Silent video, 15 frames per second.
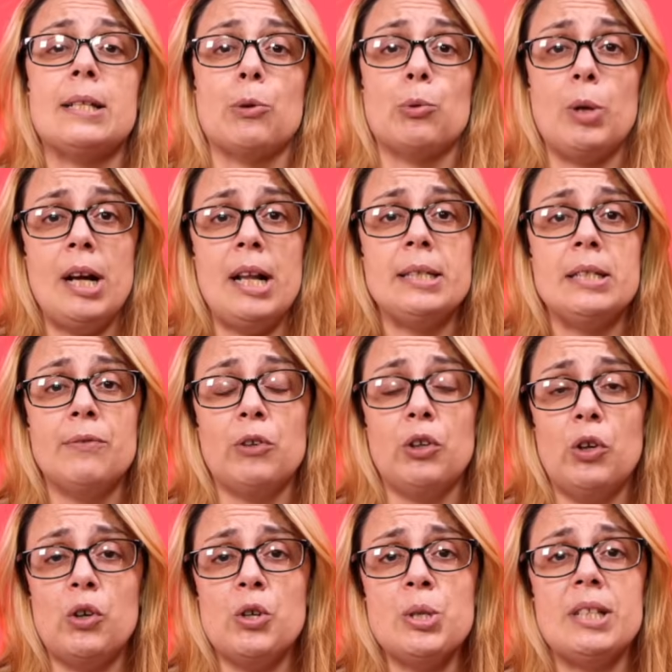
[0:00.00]
a relative
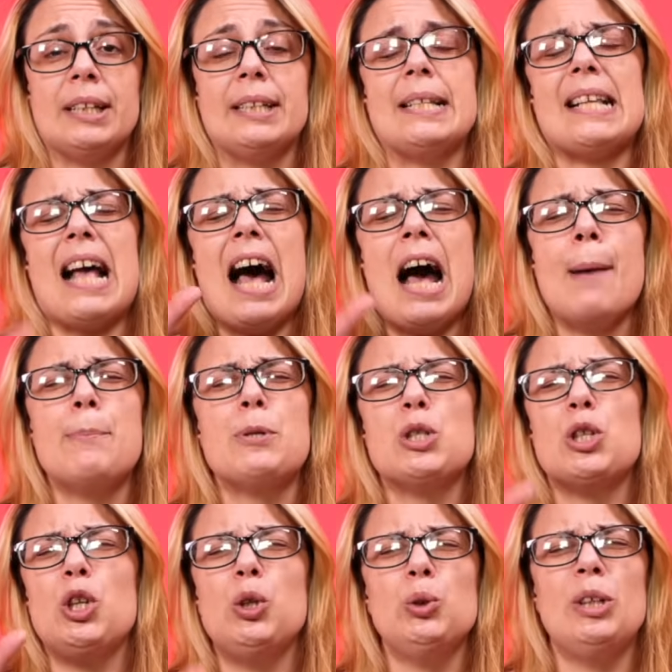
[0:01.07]
clause that is
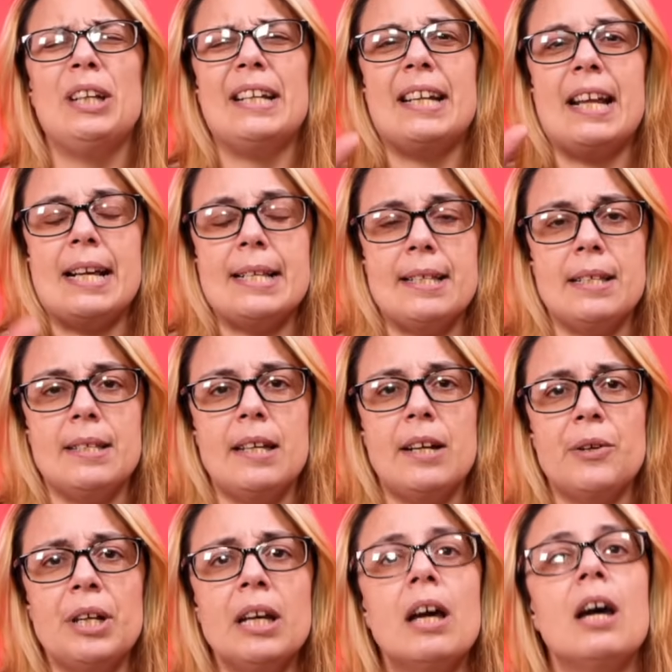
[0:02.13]
absolutely
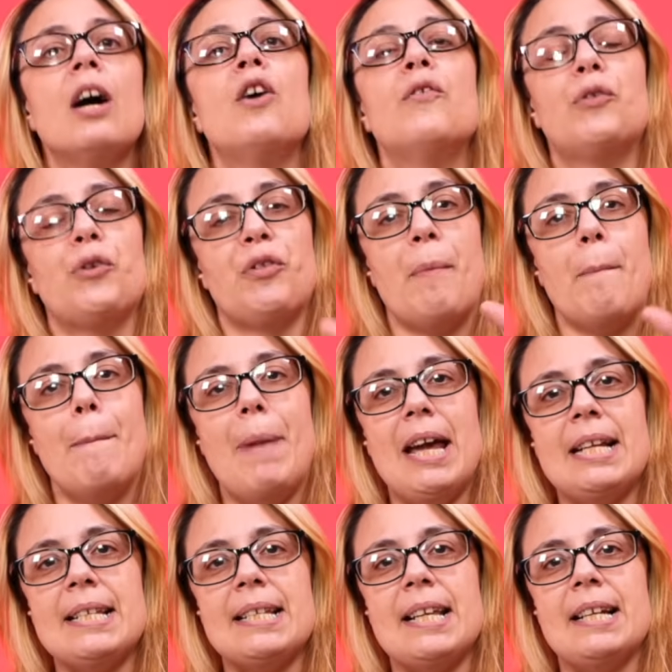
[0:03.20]
necessary for the
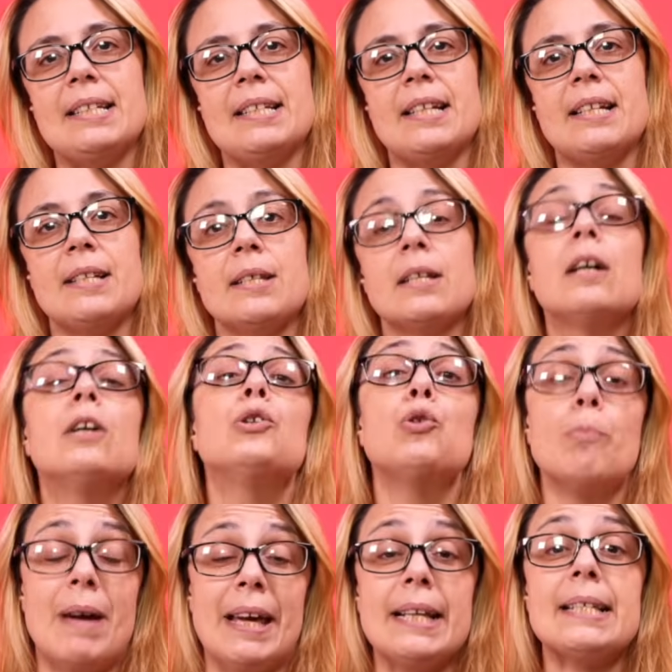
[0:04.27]
main sentence to
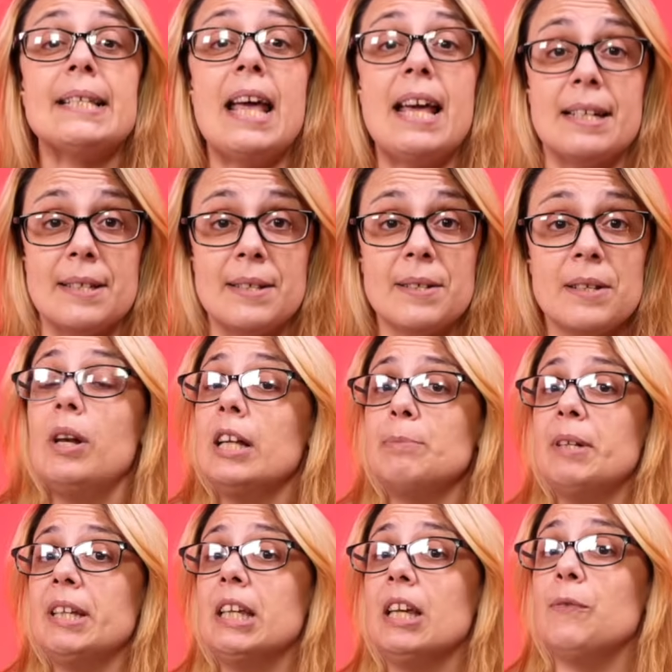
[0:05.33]
make sense. Let
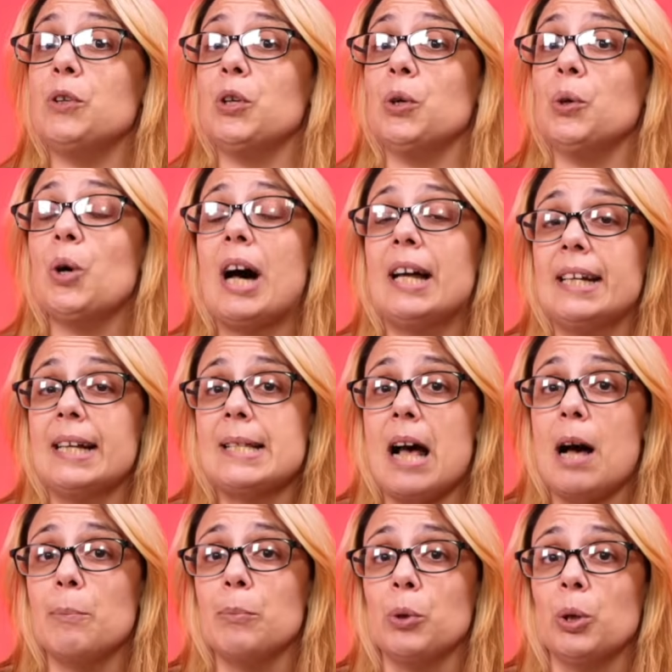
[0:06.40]
me give you an
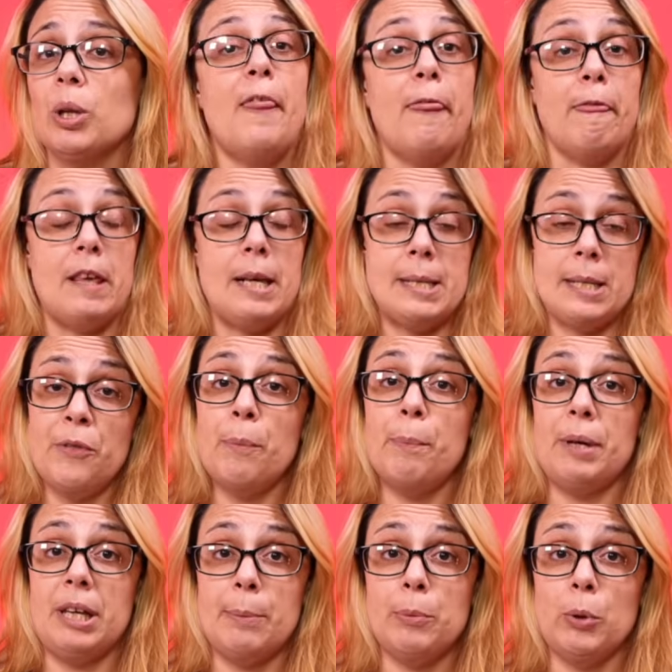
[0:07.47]
example. These are the
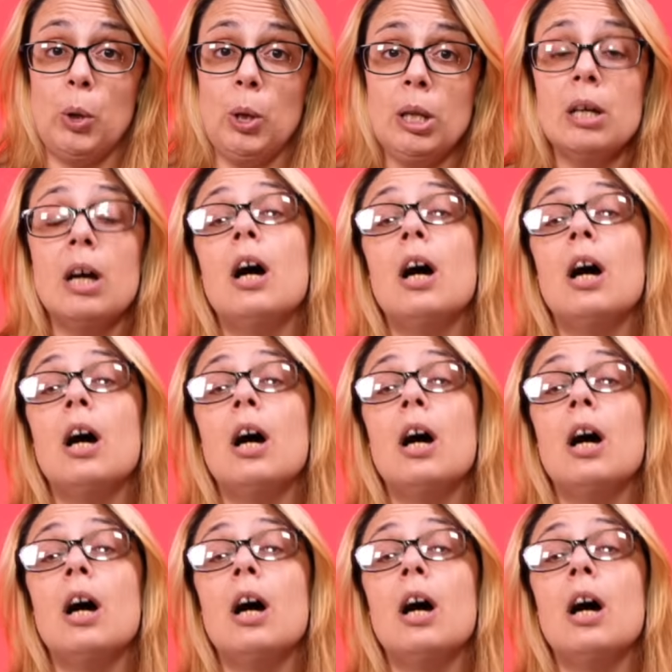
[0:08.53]
people